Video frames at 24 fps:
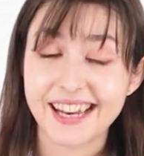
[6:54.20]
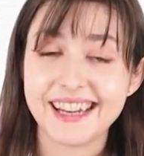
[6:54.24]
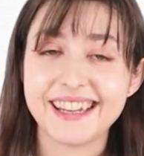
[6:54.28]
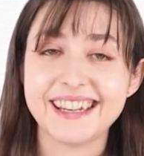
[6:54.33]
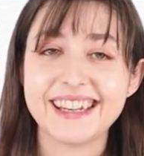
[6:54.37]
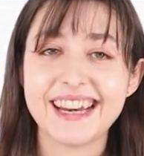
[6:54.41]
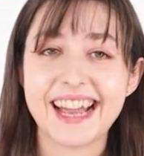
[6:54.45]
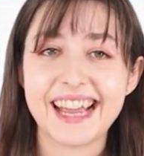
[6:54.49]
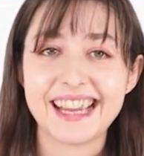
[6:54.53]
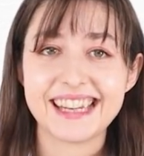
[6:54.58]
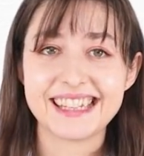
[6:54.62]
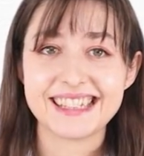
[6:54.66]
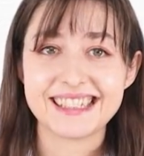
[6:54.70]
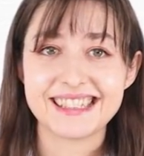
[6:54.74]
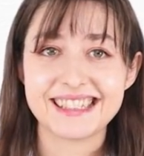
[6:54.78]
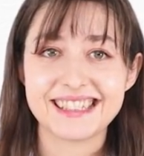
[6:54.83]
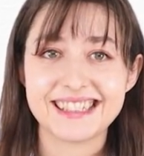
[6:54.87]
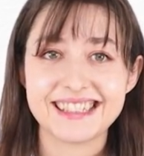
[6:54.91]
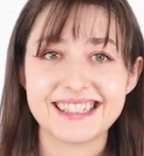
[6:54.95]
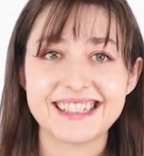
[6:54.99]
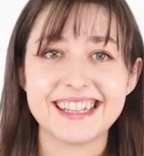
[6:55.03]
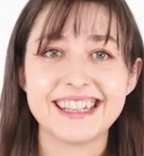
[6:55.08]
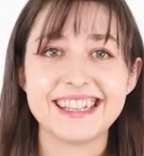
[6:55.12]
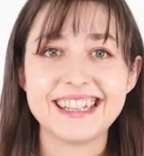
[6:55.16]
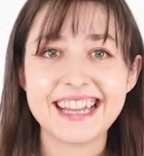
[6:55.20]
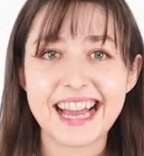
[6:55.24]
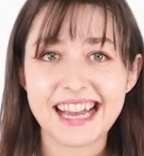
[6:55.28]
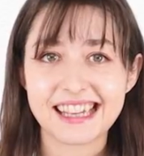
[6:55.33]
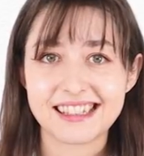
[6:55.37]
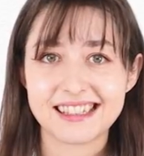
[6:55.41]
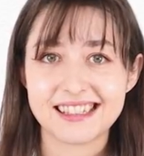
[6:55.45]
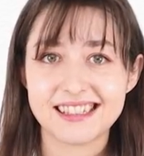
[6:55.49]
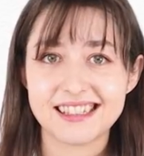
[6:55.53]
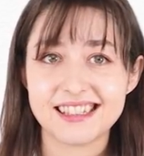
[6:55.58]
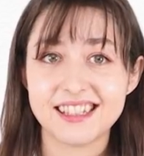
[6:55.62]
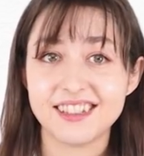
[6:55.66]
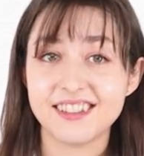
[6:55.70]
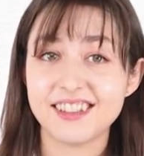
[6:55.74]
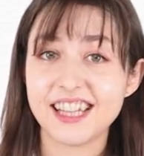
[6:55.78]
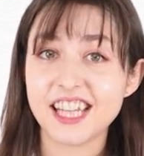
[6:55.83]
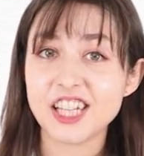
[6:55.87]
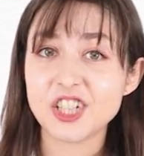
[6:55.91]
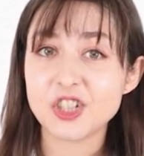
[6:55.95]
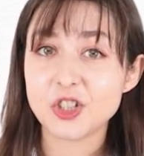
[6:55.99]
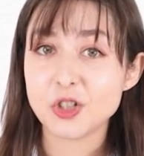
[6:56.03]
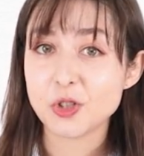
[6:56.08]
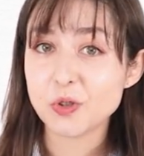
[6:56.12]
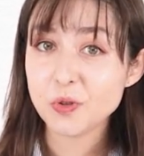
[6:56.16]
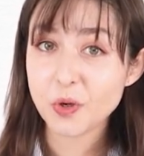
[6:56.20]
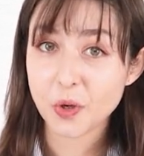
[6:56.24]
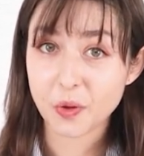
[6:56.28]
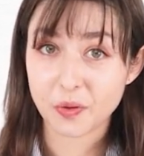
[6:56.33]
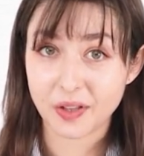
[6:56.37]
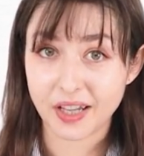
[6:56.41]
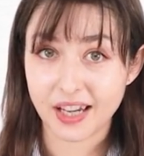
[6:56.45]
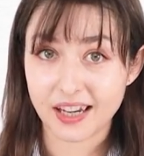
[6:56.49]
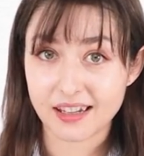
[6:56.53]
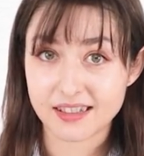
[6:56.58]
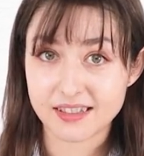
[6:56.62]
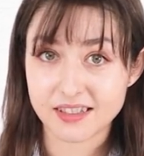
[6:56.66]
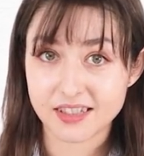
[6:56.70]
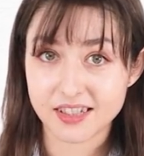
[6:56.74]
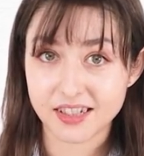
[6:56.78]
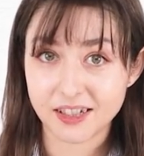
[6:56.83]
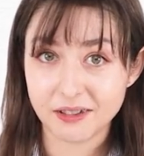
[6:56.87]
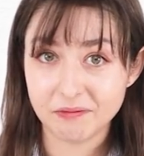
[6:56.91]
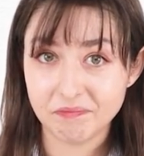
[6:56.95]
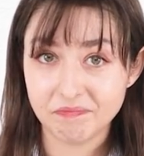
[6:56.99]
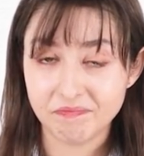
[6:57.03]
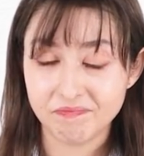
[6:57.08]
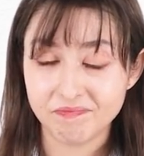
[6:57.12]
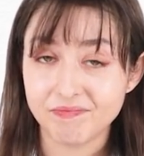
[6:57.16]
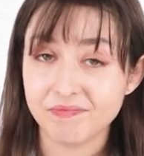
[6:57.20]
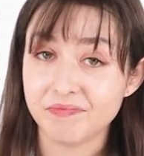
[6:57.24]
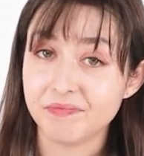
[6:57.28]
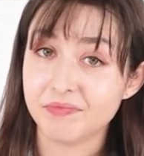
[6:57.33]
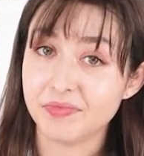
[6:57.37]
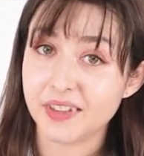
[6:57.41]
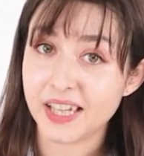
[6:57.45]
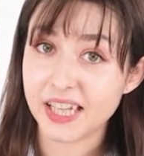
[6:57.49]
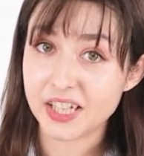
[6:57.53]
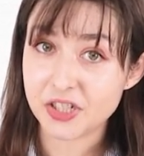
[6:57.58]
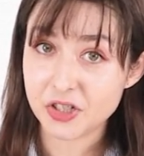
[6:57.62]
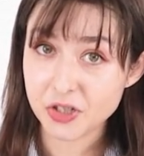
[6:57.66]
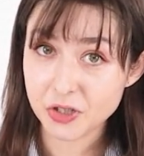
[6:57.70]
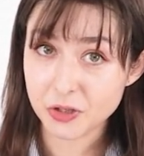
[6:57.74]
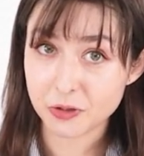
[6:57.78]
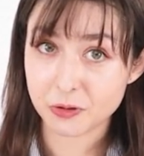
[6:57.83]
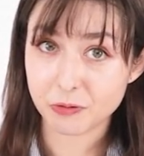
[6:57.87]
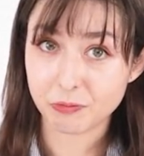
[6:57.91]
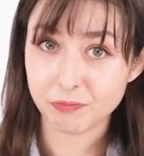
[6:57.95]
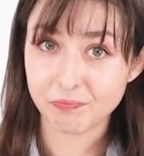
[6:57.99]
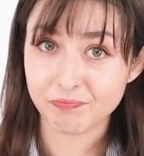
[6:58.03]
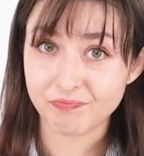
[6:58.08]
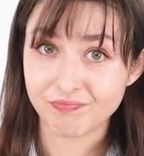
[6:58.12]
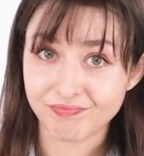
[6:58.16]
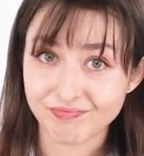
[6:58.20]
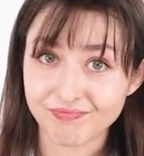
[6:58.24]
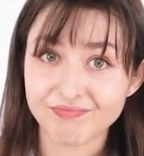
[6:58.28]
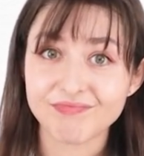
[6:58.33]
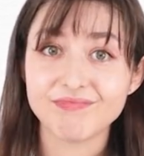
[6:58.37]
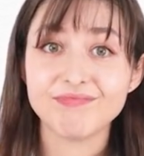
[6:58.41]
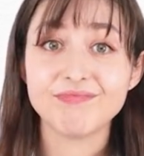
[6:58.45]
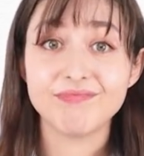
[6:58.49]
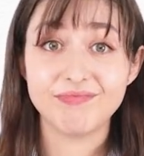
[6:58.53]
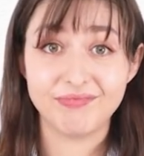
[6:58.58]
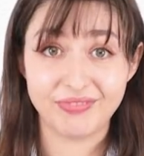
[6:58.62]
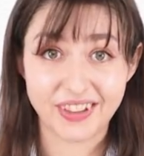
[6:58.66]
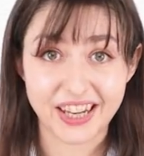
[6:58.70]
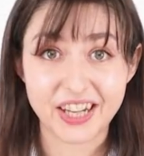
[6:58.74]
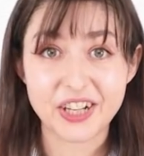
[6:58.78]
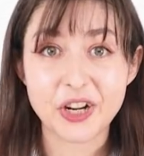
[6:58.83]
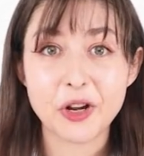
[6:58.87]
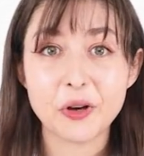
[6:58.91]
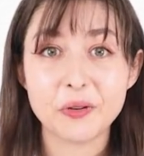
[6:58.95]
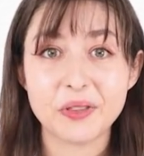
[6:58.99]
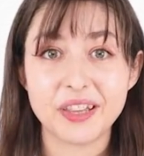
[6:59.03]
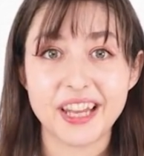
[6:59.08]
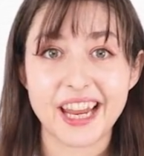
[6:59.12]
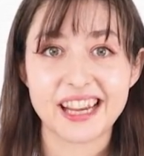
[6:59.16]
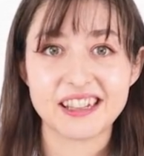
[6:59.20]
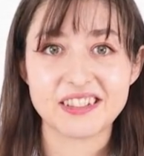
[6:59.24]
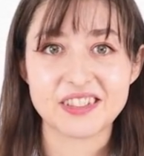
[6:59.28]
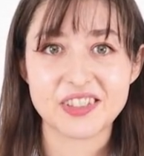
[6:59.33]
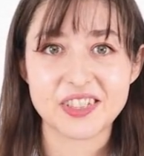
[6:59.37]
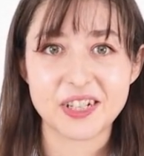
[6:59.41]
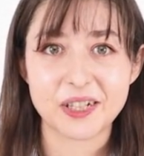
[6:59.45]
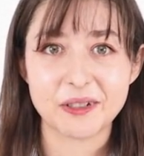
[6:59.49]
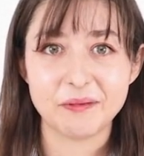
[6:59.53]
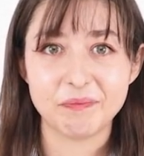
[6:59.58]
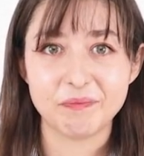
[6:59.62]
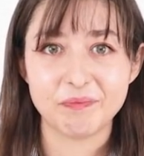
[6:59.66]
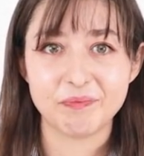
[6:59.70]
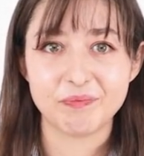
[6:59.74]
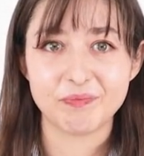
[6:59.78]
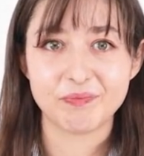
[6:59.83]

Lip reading: Nice. Yes, they do know the answer. They do. They know the answer.